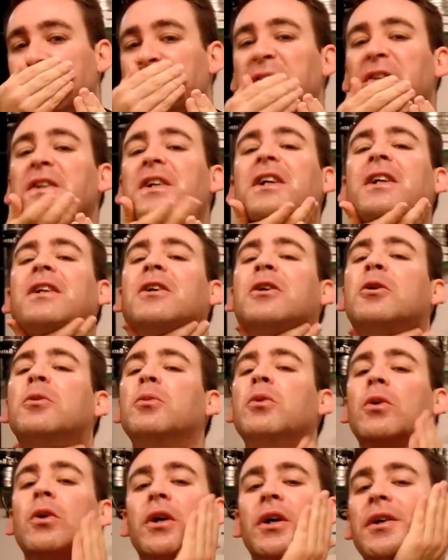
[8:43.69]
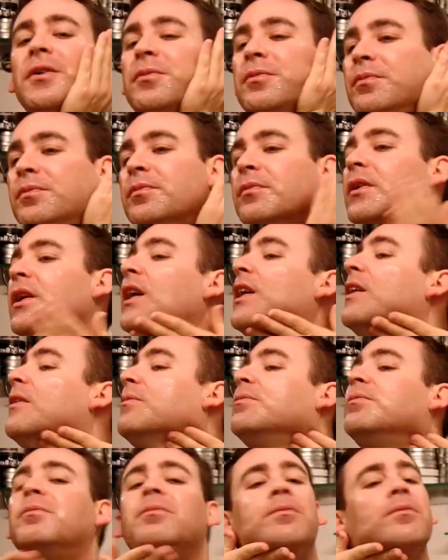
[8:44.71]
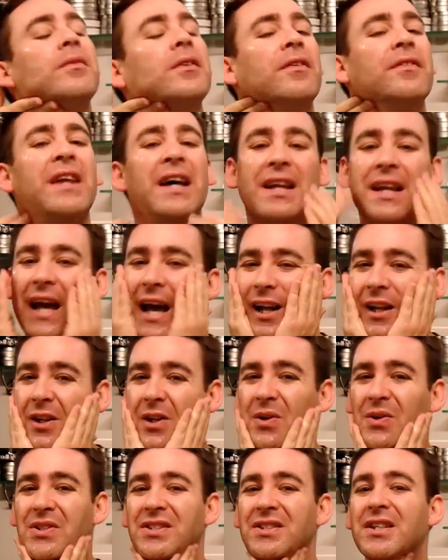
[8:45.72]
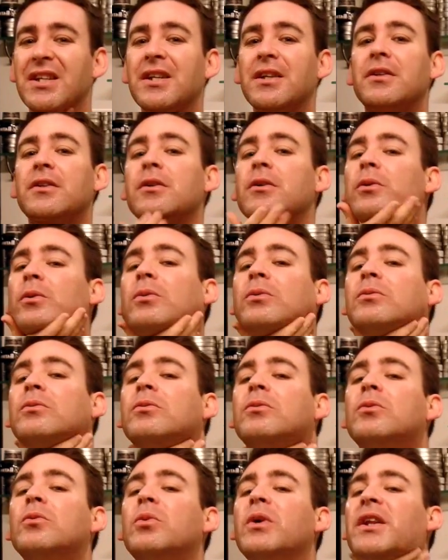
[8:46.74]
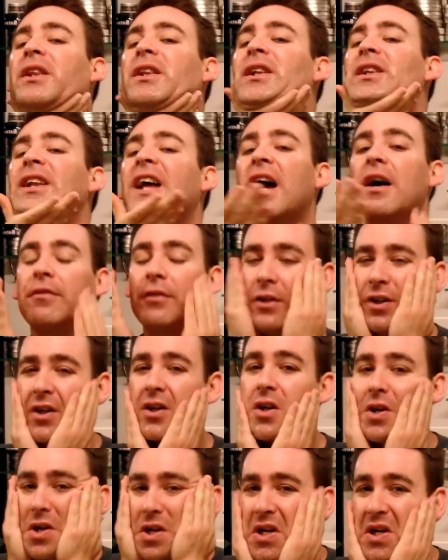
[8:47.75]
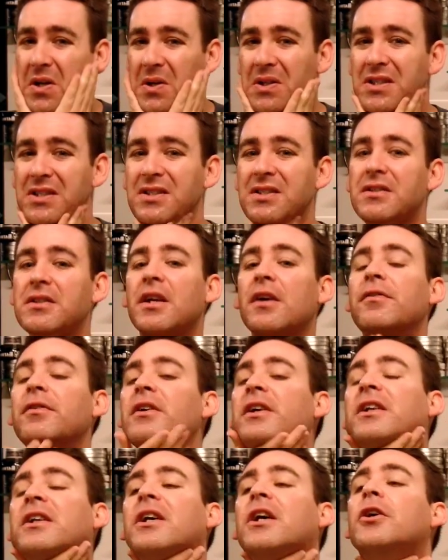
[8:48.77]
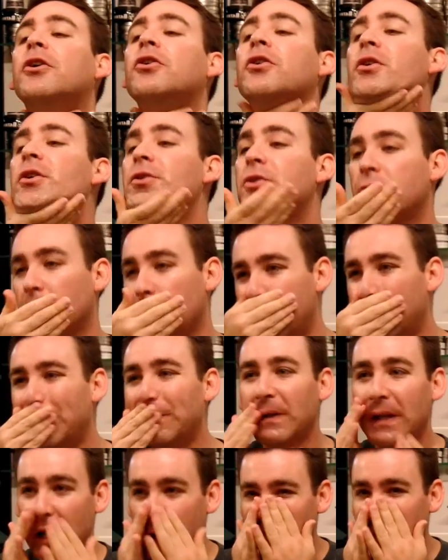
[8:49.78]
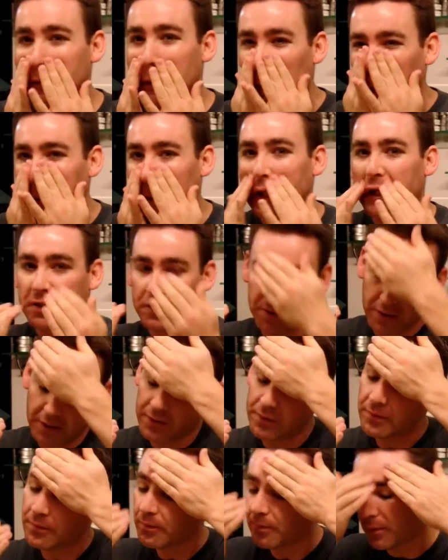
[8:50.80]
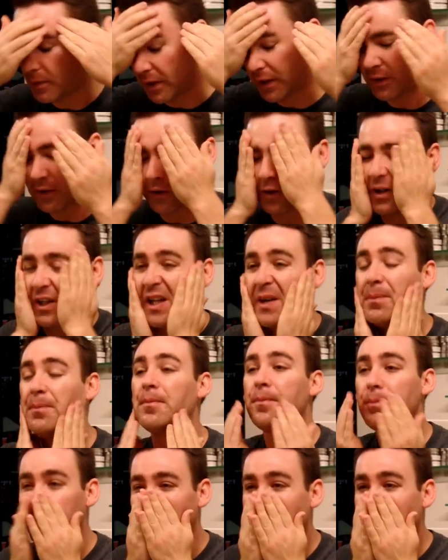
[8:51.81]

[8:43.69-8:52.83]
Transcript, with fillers: You get a little more uh, of that aloe scent with the lavender. You know, it's definitely not true lavender like the like the cream,